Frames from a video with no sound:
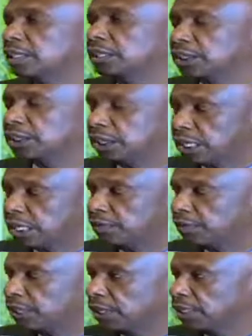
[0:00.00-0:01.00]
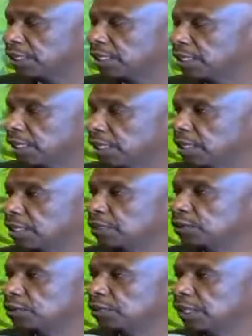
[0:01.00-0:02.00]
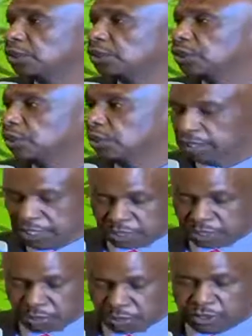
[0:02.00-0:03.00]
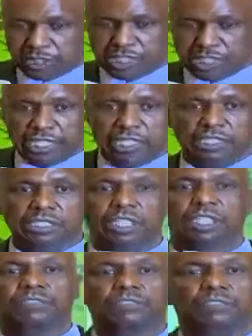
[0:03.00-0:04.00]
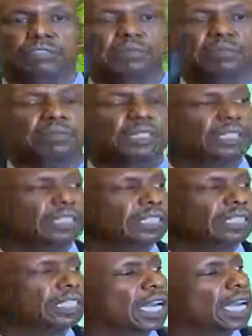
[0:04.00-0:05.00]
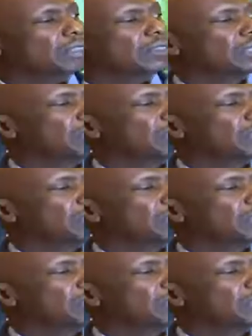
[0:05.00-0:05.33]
share everything to make sure that we change, transform the lives